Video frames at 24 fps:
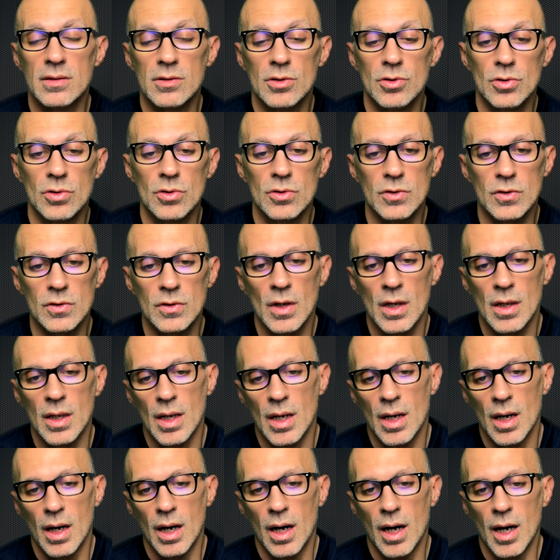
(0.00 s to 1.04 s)
shoes
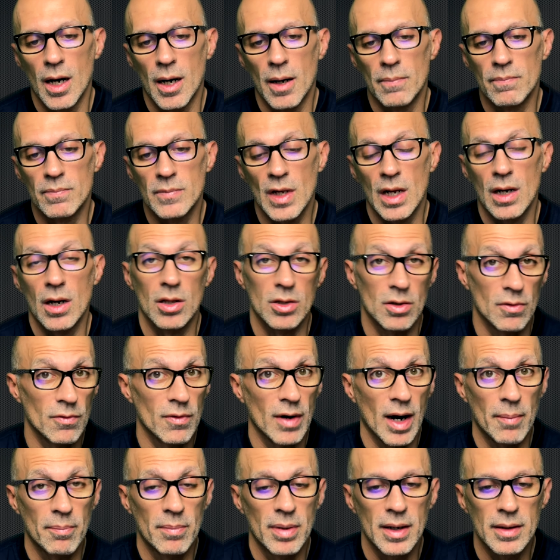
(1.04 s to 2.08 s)
a um, lot of
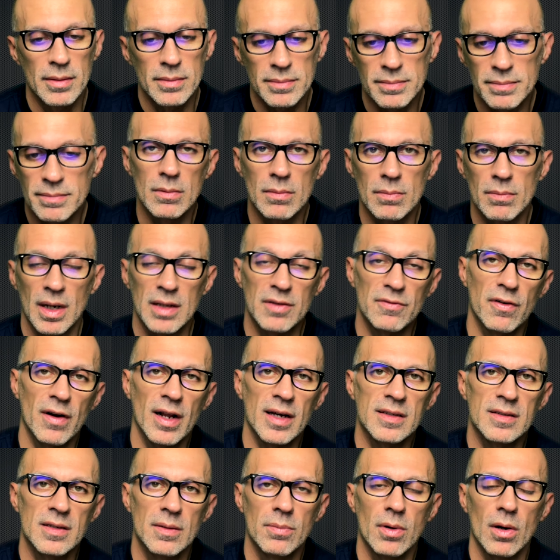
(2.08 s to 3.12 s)
rubber, but
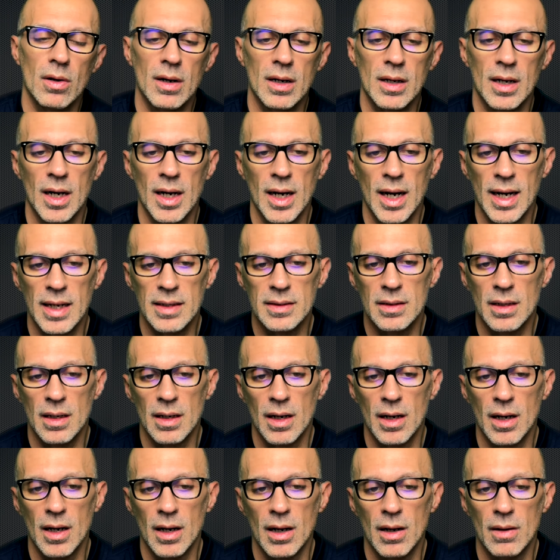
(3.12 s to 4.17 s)
flexible uh, and
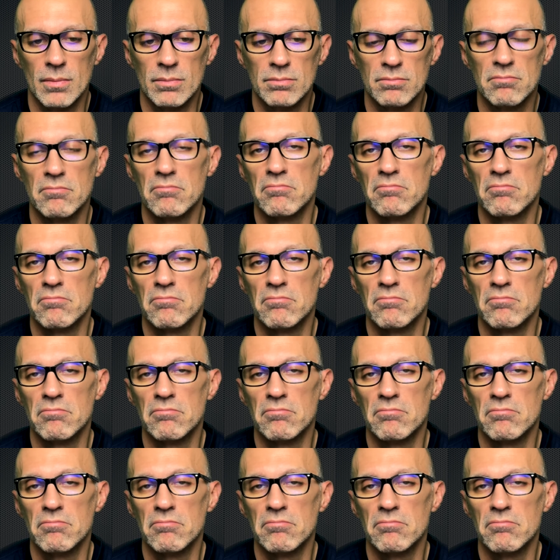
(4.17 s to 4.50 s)
um,